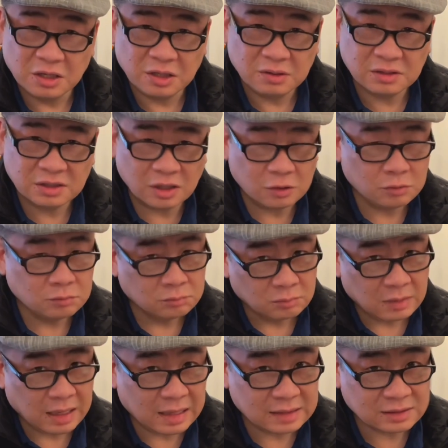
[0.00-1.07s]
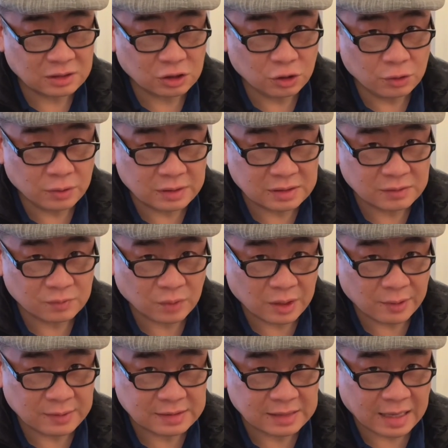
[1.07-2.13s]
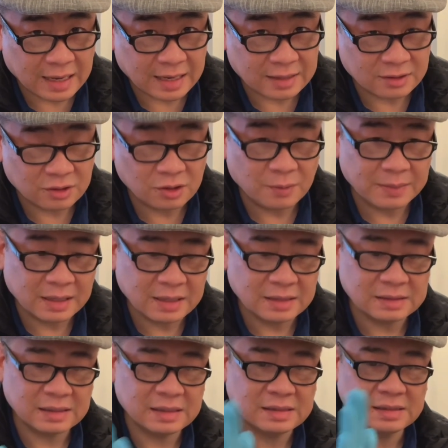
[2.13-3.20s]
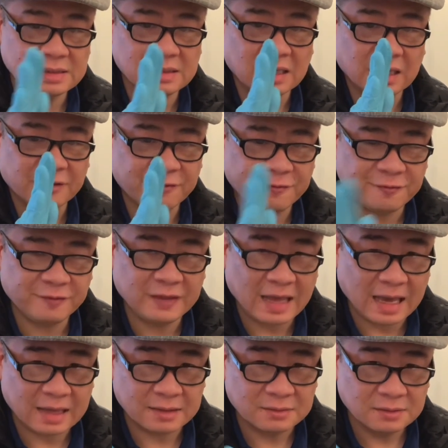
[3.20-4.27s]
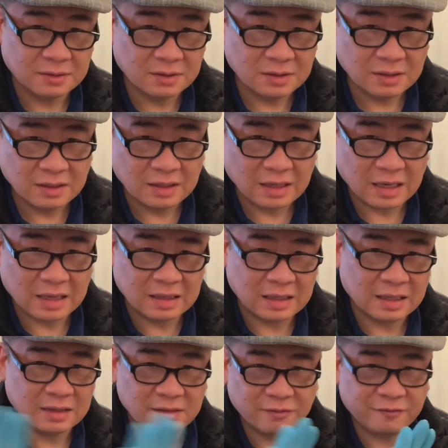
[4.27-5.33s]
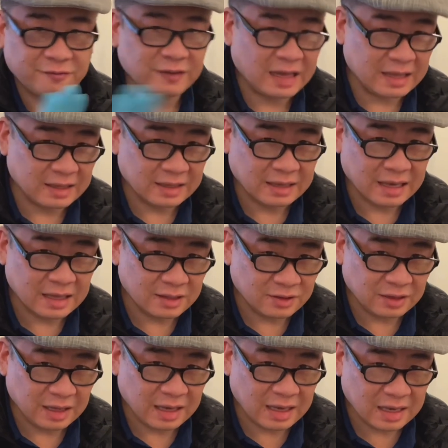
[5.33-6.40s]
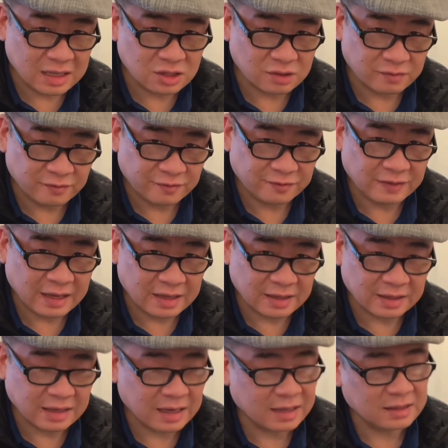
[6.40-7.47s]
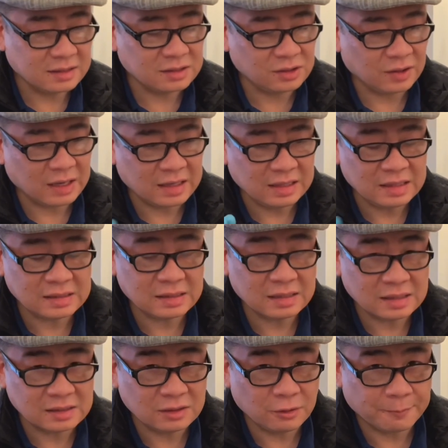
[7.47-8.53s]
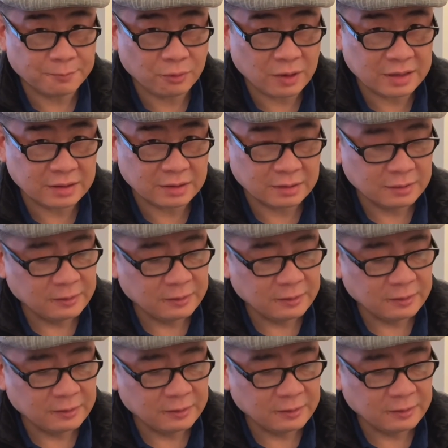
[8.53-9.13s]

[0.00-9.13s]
so S2 is where it's at, because it's like flat and then flat again on the edge and flat again. So at least it doesn't look pregnant.